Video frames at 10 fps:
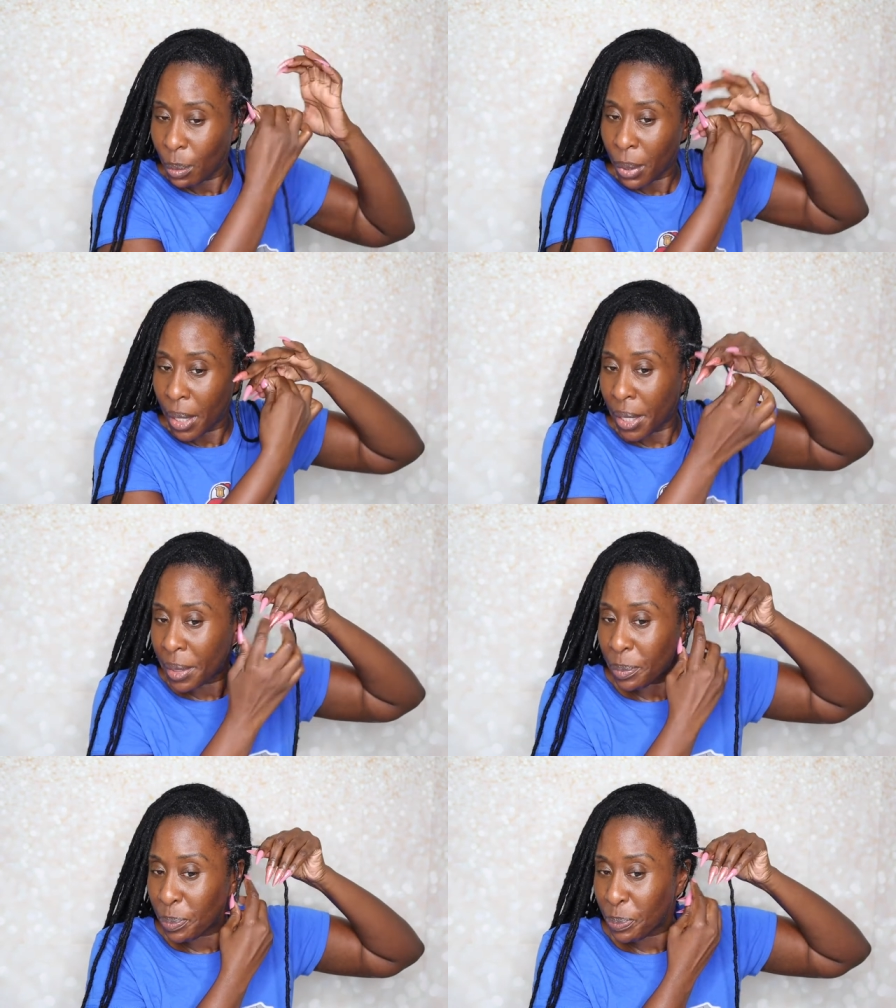
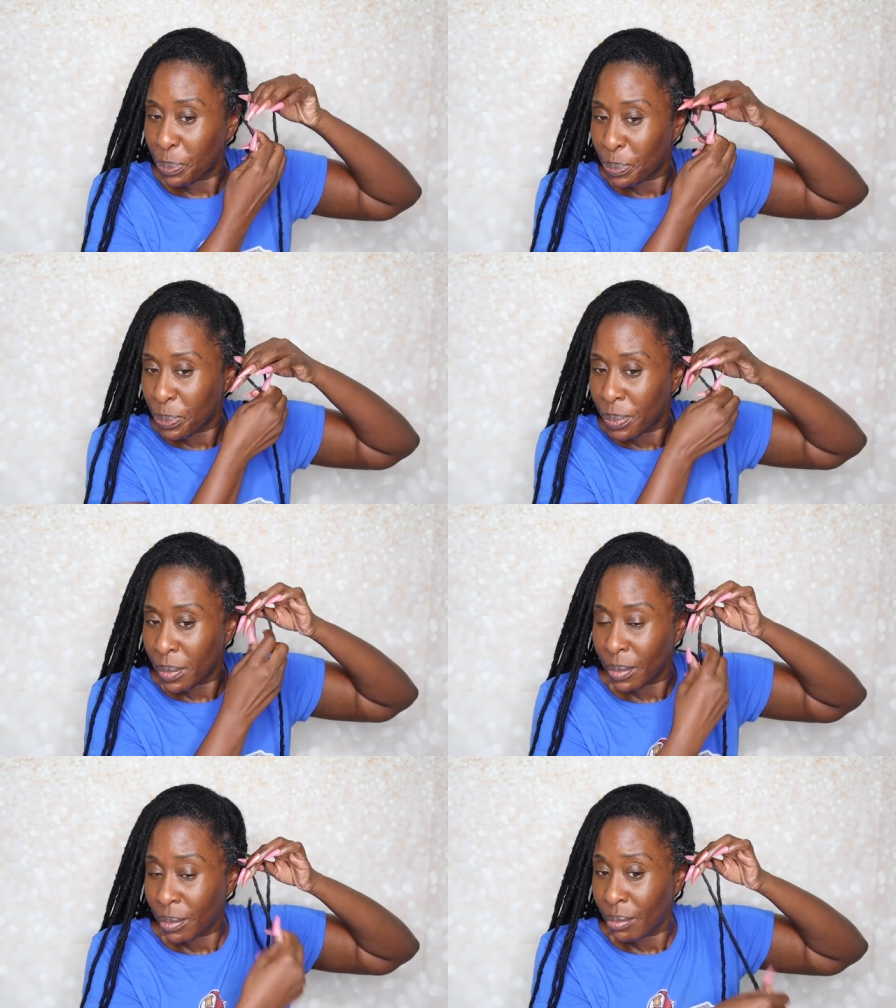but
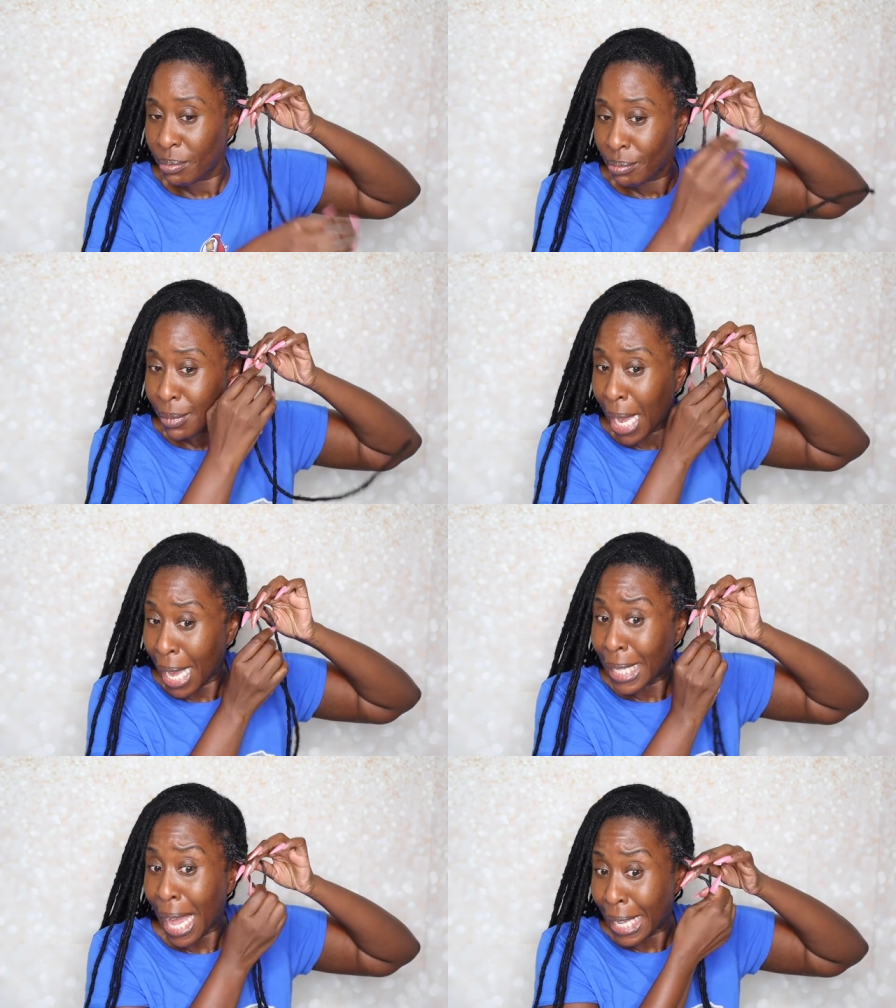
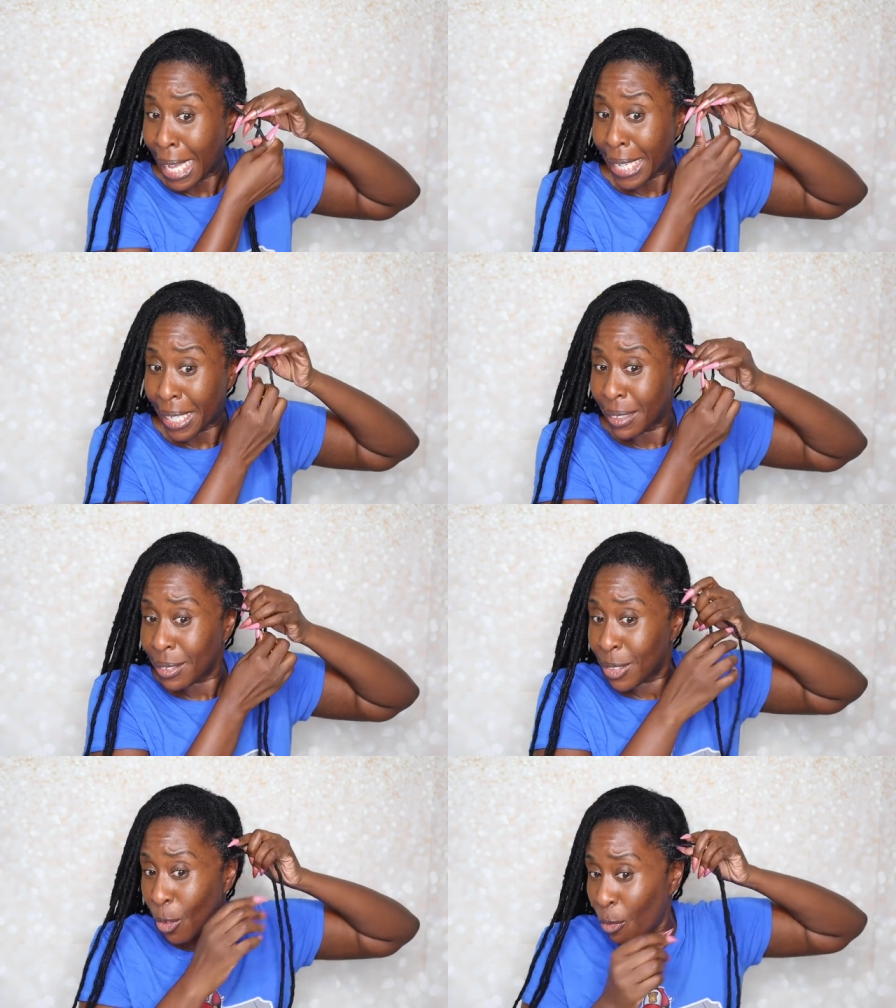I, I like it
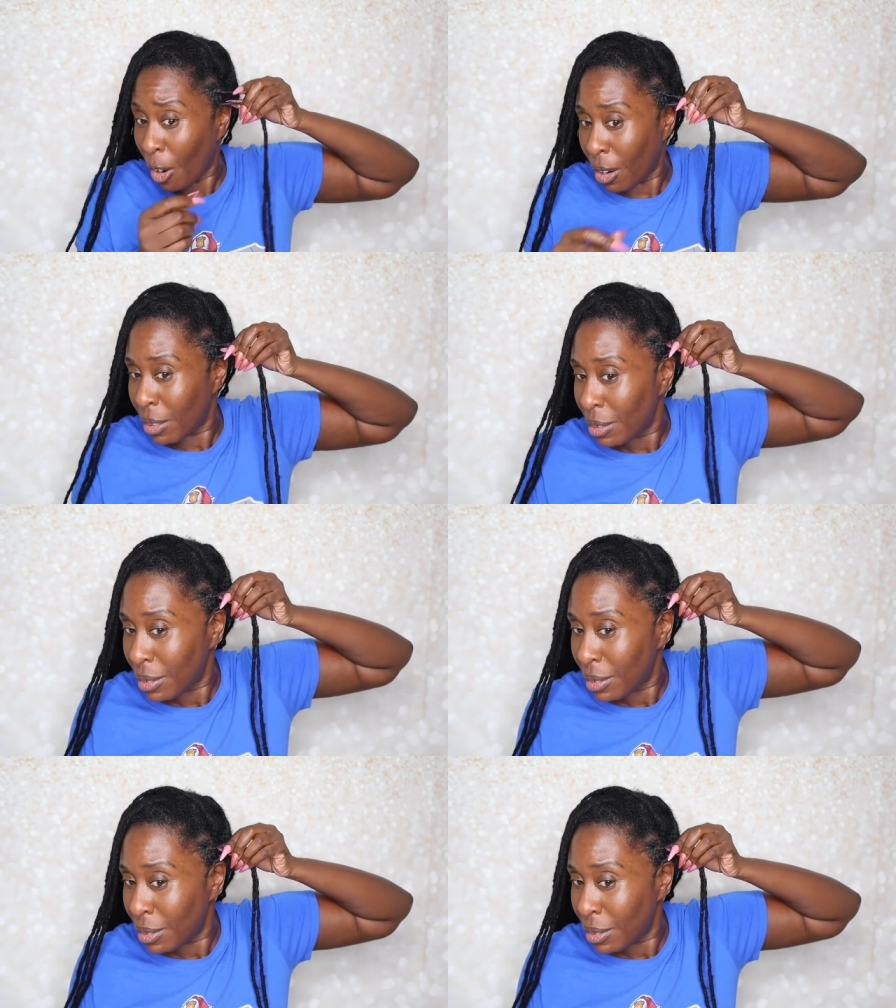so far.